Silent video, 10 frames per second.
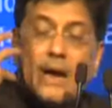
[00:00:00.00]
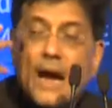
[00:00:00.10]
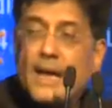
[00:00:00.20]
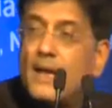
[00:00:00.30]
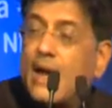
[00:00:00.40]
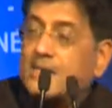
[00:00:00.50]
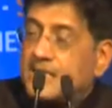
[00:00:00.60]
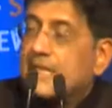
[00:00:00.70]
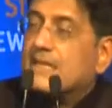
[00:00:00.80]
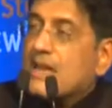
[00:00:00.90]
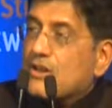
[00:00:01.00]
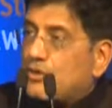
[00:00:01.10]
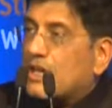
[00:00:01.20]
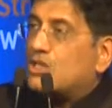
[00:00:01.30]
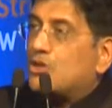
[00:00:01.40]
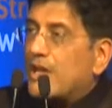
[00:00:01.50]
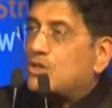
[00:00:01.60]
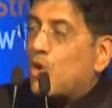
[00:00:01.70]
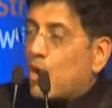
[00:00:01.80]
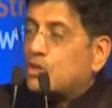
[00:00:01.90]
I see the interest
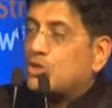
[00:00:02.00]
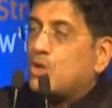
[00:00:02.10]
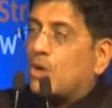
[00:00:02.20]
rates also